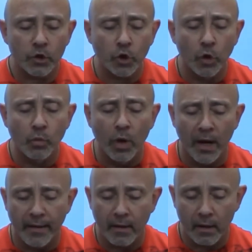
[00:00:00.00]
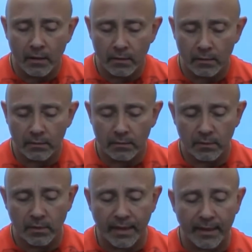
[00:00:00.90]
run.
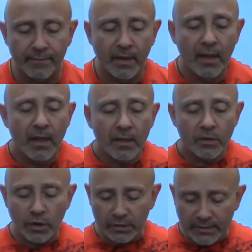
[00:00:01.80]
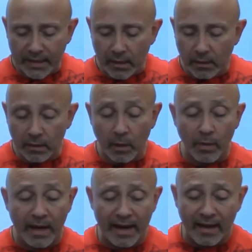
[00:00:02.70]
Okay, just to take a look at
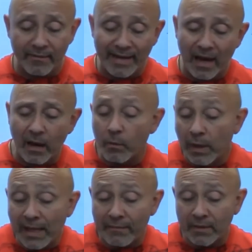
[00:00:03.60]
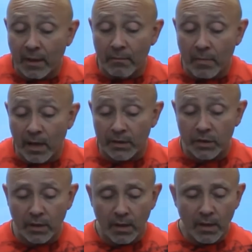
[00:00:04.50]
what I have. And I really haven't done
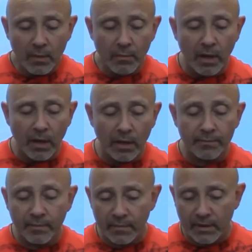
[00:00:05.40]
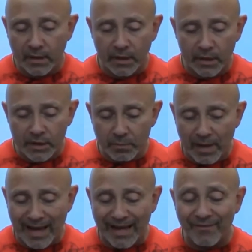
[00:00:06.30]
much, but there's
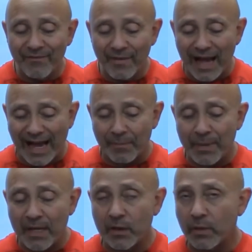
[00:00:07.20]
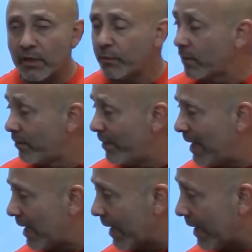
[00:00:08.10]
my IP address for the
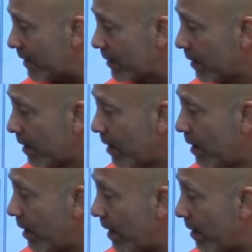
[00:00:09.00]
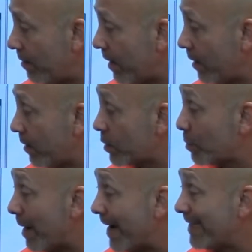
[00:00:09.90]
VLAN, and there's
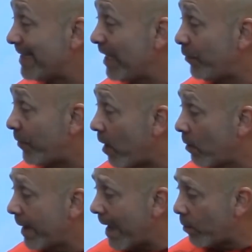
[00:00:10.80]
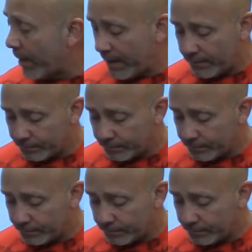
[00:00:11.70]
my default gateway.